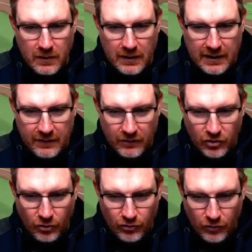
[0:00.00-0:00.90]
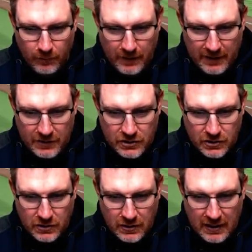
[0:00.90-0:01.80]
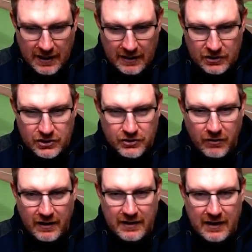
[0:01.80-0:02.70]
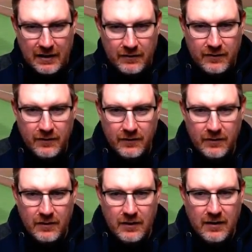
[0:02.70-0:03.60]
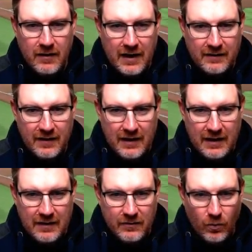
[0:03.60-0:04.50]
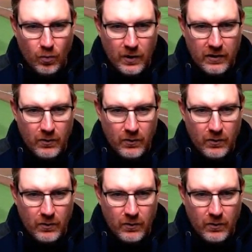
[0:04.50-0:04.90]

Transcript: It is a 2 2 pitch and a strikeout. That is one